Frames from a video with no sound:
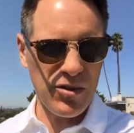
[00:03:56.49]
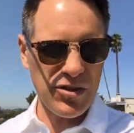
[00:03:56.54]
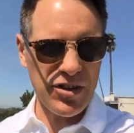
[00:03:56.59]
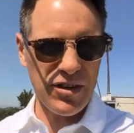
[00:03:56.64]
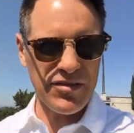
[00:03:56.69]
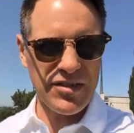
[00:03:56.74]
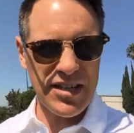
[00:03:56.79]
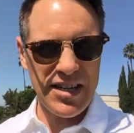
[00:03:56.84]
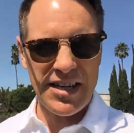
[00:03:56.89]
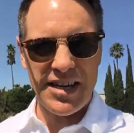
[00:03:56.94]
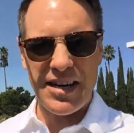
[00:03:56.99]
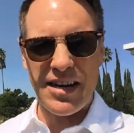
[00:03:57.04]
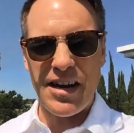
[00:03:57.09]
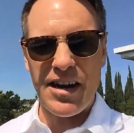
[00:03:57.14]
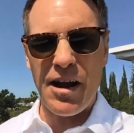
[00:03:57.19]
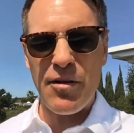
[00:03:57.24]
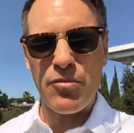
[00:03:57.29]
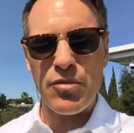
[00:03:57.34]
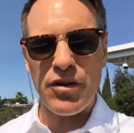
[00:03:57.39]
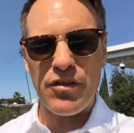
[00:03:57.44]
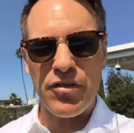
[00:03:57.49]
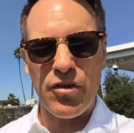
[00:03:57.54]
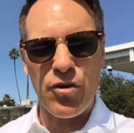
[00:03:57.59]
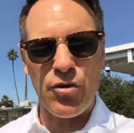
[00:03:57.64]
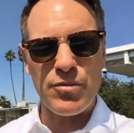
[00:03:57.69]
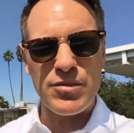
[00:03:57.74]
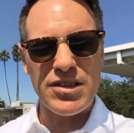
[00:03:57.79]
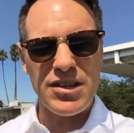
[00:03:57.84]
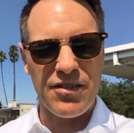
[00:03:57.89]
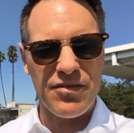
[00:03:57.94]
which I've seen in a number of
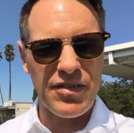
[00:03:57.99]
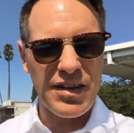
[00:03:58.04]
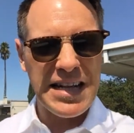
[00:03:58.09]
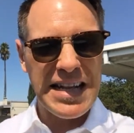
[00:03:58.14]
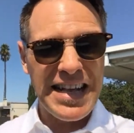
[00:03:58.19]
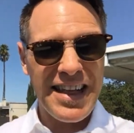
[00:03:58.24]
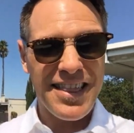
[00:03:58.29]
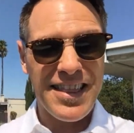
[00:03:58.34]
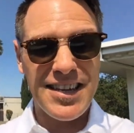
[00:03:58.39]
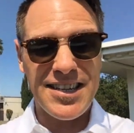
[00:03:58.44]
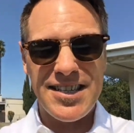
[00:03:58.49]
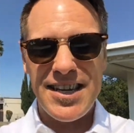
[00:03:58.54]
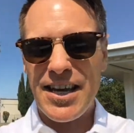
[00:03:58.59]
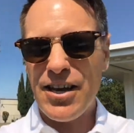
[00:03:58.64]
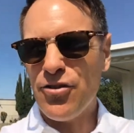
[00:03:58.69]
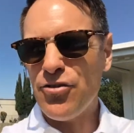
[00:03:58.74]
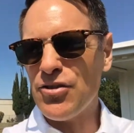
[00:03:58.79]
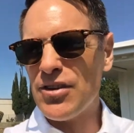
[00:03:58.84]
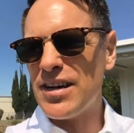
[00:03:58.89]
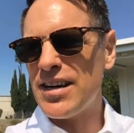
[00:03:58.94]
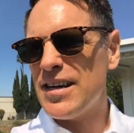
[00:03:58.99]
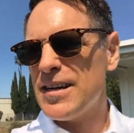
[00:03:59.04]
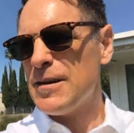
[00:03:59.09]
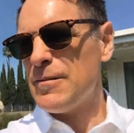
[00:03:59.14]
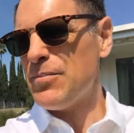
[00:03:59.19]
homes of this ilk,